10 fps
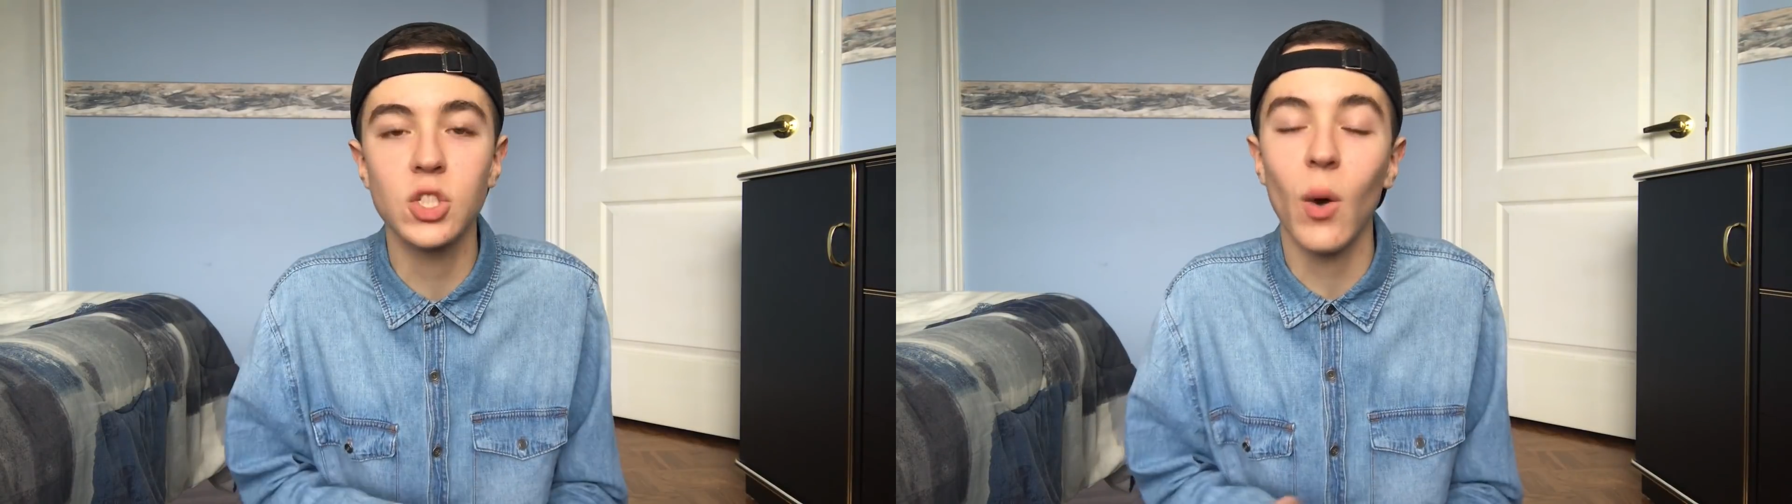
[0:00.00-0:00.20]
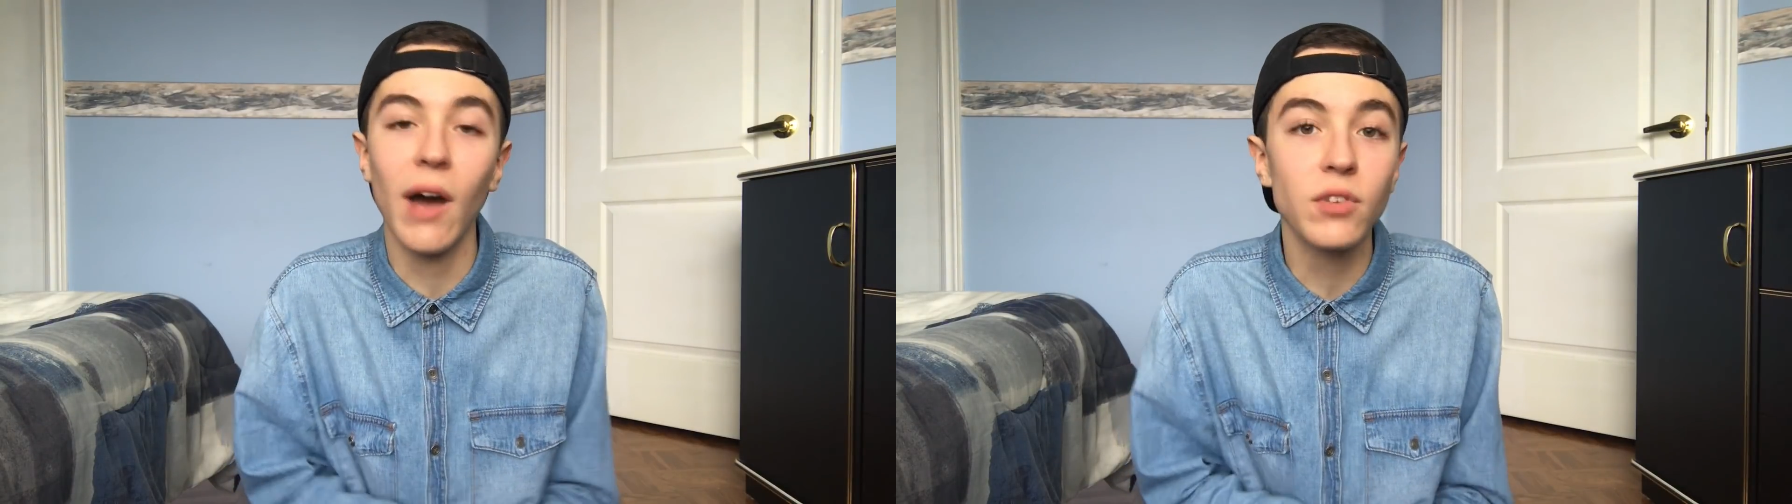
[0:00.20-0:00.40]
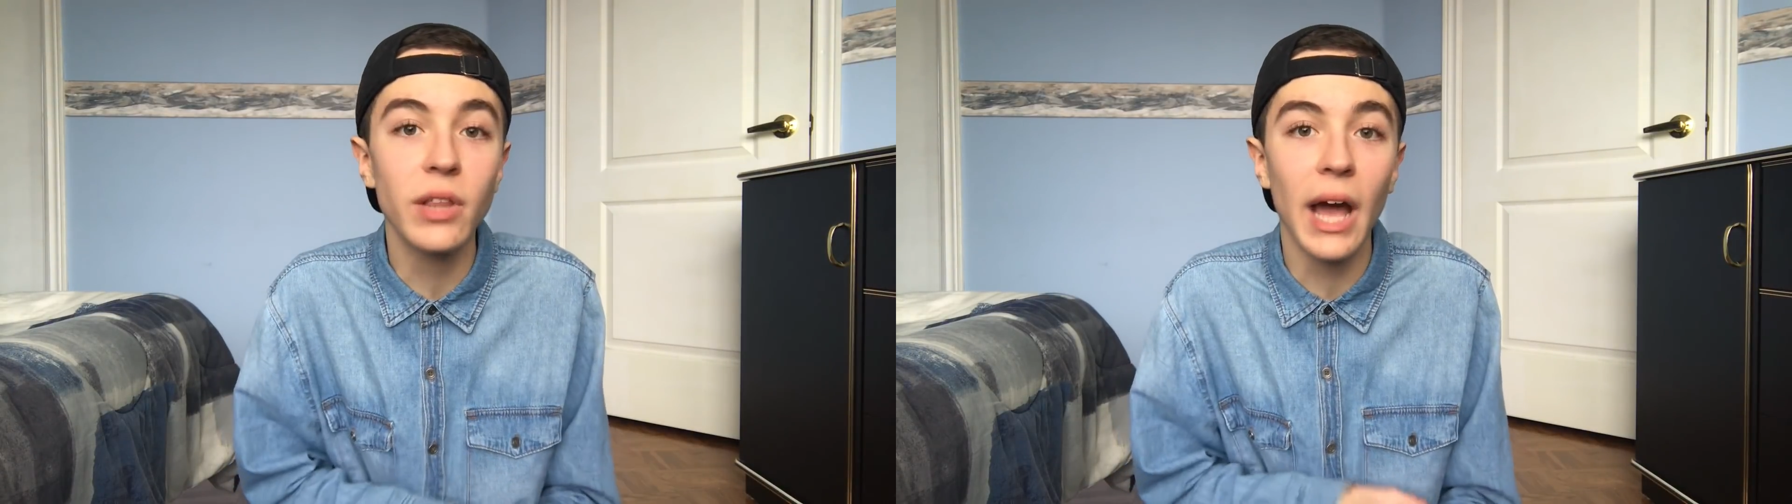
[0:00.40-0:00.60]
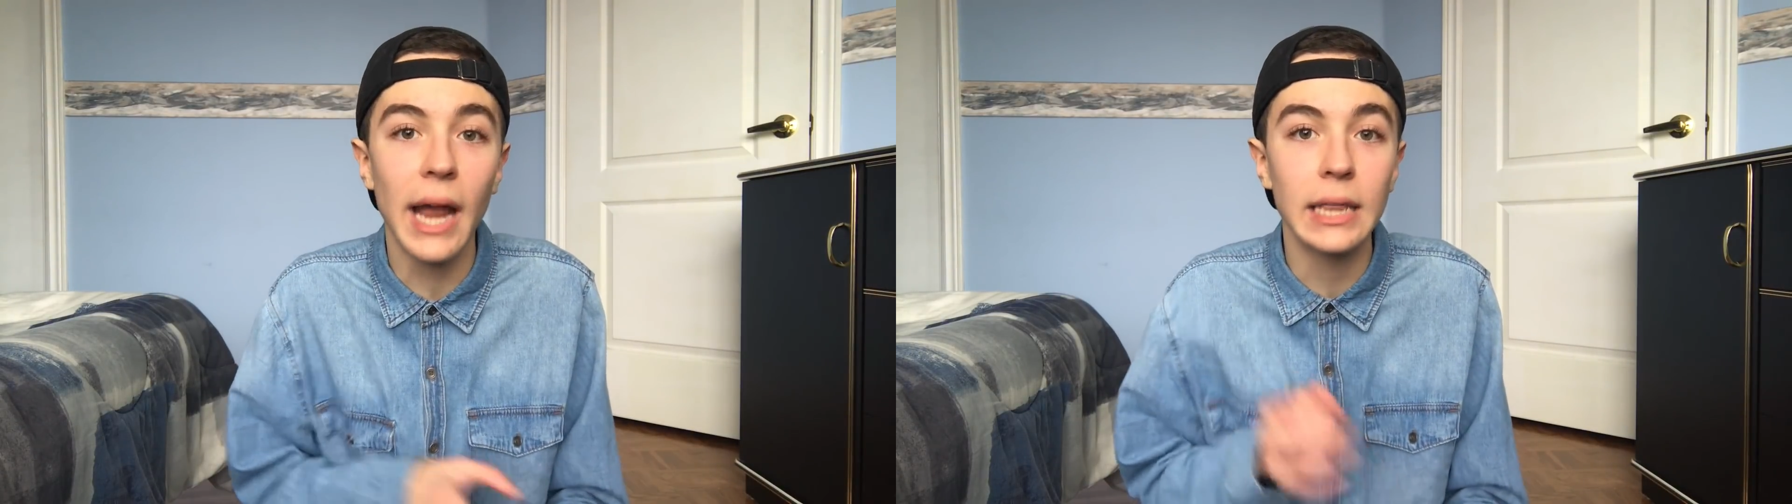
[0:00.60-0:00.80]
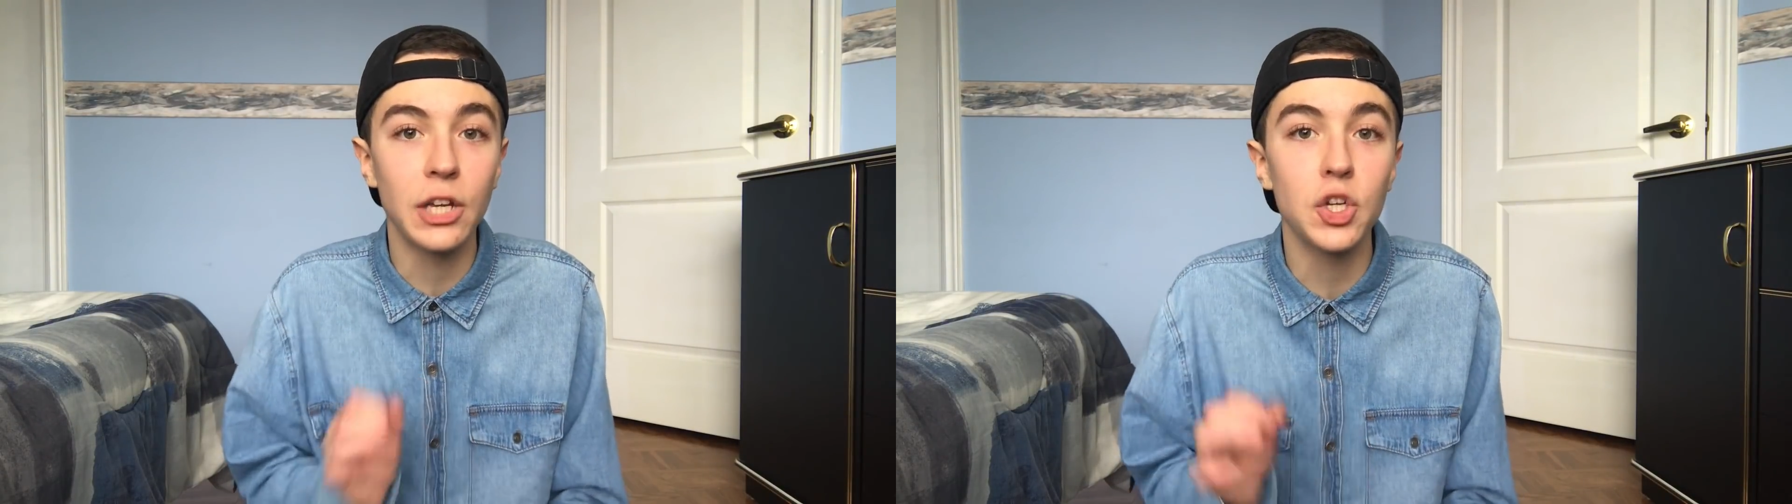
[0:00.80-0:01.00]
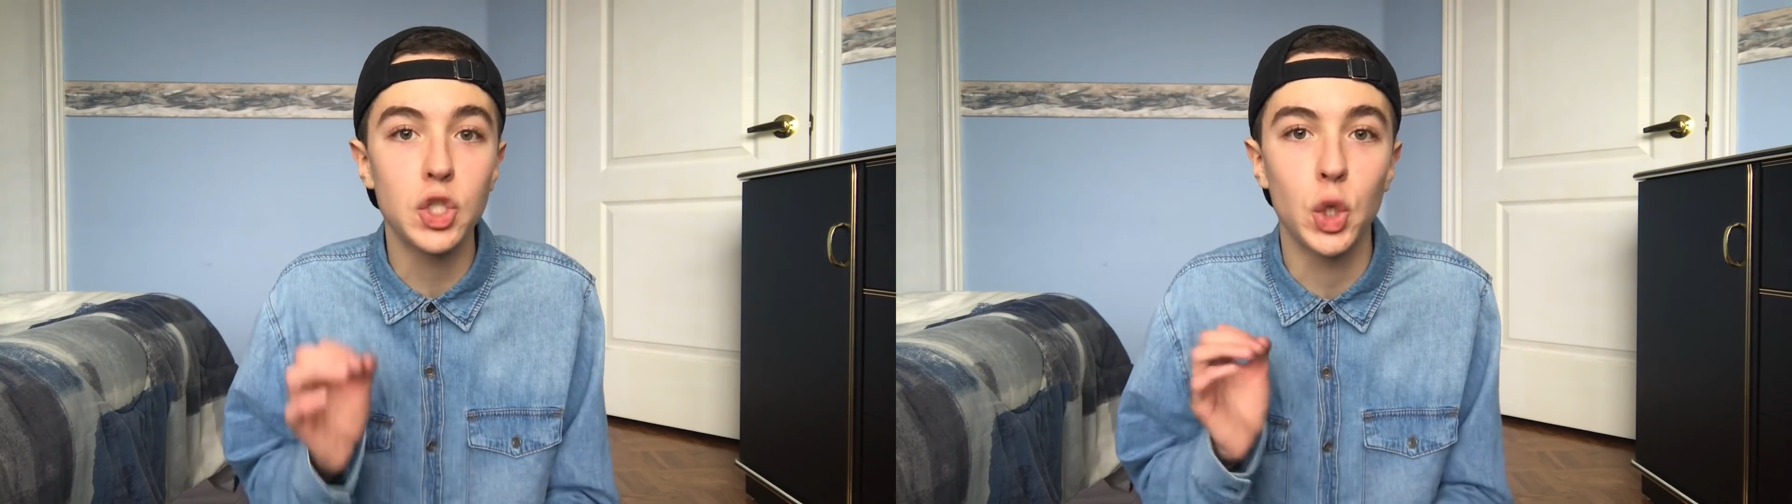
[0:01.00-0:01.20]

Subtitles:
So after that, I literally just